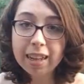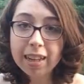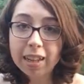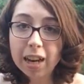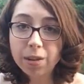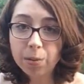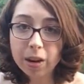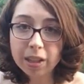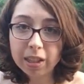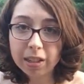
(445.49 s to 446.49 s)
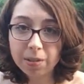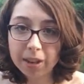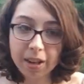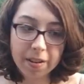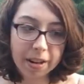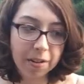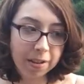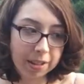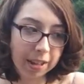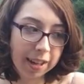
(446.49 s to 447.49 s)
Thanks guys for watching this video. I know
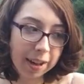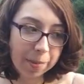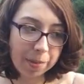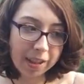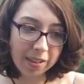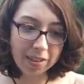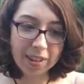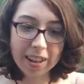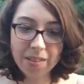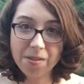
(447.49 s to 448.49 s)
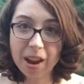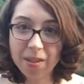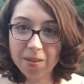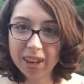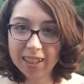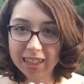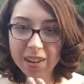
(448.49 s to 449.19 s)
it's a bit longer than 5 minutes.